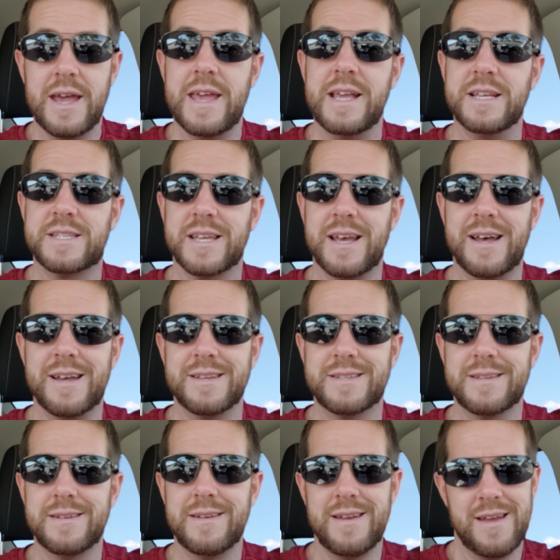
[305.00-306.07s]
He
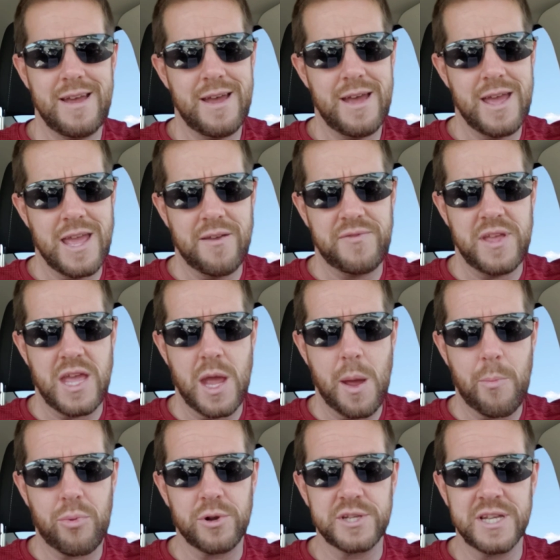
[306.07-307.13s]
says, if
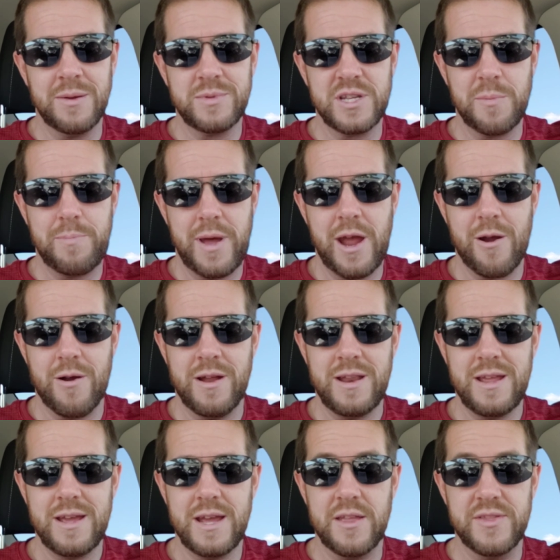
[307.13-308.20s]
the presumptive
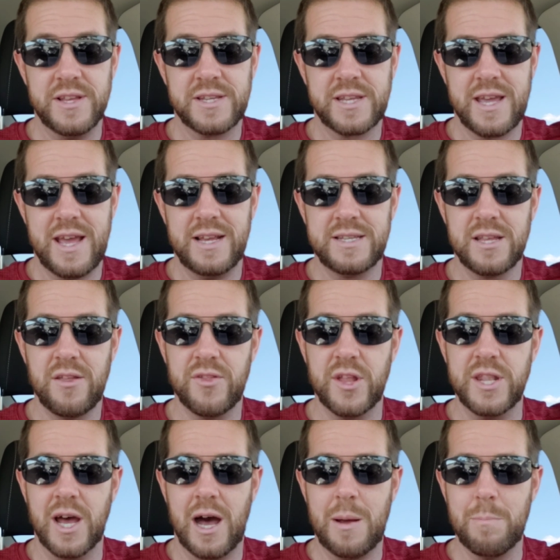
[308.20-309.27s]
parent, in this case
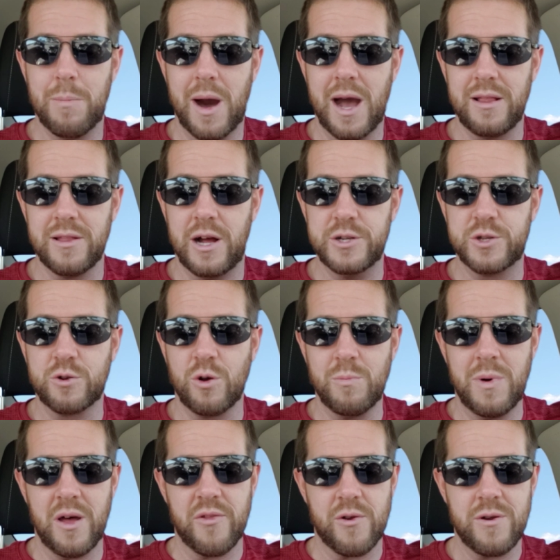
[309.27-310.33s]
the non-biological
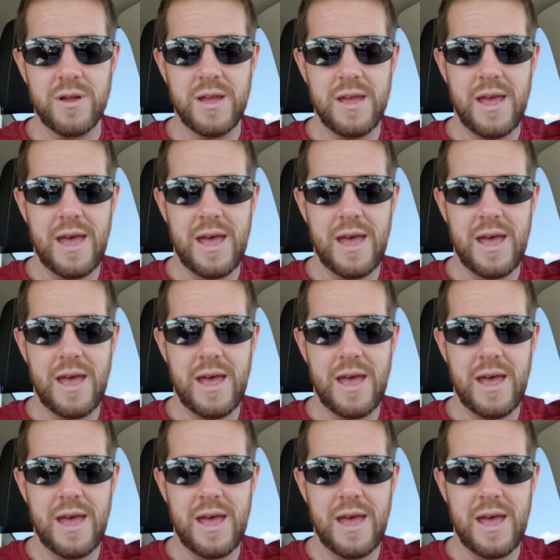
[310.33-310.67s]
mother,